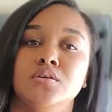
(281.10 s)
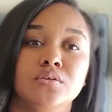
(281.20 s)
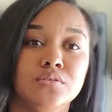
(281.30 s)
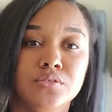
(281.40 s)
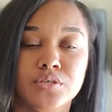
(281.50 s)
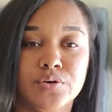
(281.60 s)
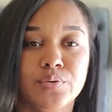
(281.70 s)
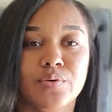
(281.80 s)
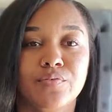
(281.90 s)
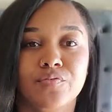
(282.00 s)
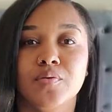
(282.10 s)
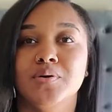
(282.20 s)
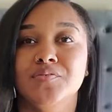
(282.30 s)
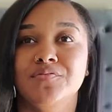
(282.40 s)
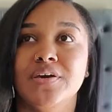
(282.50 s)
So from
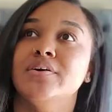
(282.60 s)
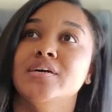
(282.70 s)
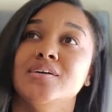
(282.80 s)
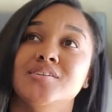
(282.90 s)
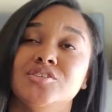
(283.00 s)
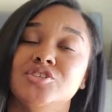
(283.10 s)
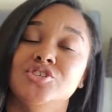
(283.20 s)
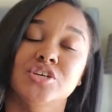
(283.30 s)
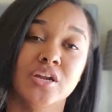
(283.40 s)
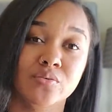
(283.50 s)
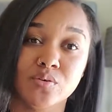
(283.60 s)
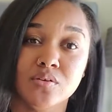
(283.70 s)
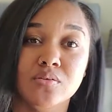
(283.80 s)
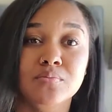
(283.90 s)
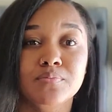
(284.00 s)
a very
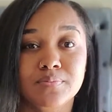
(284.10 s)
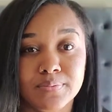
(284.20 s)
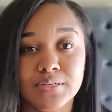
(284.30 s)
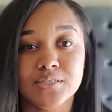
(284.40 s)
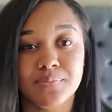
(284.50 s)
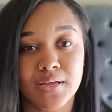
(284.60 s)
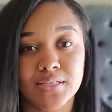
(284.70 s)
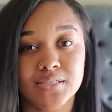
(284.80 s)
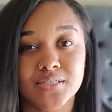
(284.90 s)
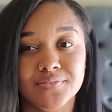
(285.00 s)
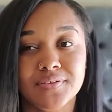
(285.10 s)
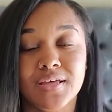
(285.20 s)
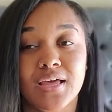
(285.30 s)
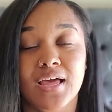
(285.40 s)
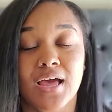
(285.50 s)
general perspective,
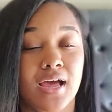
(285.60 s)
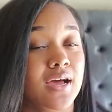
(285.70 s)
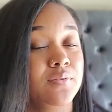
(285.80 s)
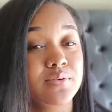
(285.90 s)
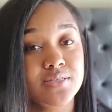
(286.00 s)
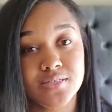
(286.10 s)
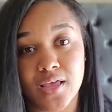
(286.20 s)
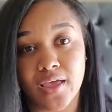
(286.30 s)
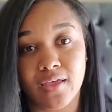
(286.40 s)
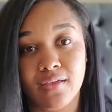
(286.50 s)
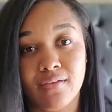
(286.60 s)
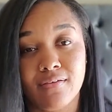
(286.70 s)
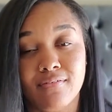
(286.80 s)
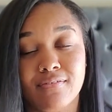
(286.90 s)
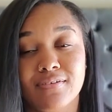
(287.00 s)
I would say
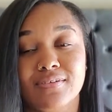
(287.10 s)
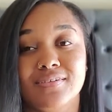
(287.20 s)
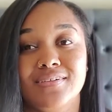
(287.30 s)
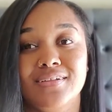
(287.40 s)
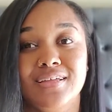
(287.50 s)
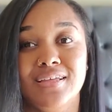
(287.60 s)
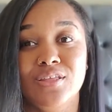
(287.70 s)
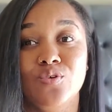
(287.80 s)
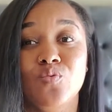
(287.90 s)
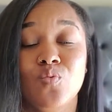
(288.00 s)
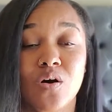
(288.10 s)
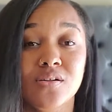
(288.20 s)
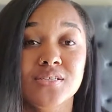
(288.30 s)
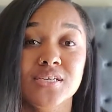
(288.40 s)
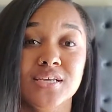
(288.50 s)
you
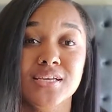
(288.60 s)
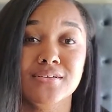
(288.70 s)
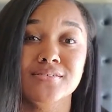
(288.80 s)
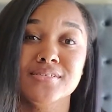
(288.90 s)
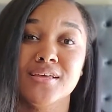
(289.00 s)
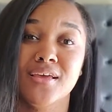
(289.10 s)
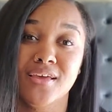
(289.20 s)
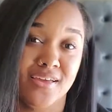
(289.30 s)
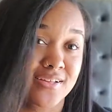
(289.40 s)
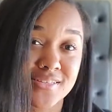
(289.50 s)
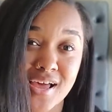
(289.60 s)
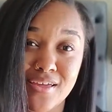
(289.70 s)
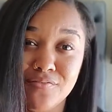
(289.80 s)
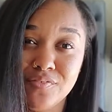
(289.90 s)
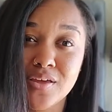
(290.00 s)
want to eat
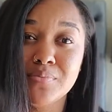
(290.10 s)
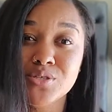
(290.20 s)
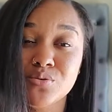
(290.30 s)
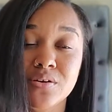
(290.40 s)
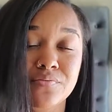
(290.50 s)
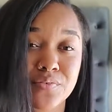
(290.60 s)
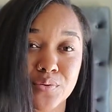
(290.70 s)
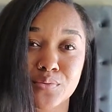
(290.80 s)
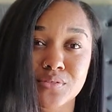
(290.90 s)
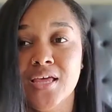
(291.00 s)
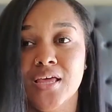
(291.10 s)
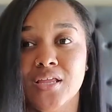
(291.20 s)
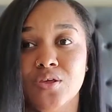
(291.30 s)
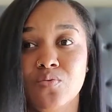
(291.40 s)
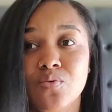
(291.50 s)
anti-inflammatory foods,
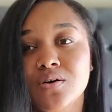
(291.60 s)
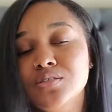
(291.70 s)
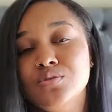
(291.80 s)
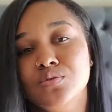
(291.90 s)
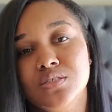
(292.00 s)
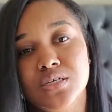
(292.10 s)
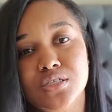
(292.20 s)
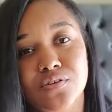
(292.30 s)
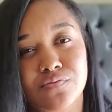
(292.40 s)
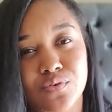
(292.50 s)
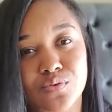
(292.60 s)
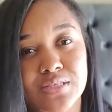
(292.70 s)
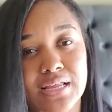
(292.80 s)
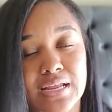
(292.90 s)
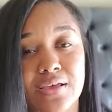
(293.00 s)
and you want to stick to foods
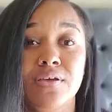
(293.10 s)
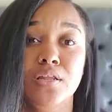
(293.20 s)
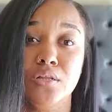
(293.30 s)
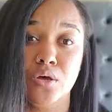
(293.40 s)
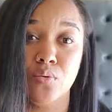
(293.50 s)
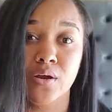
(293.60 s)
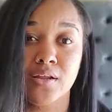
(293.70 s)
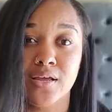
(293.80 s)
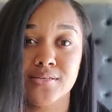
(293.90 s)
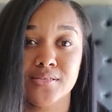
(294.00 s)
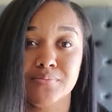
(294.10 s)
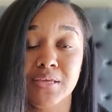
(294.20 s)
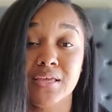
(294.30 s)
that have a lower glycemic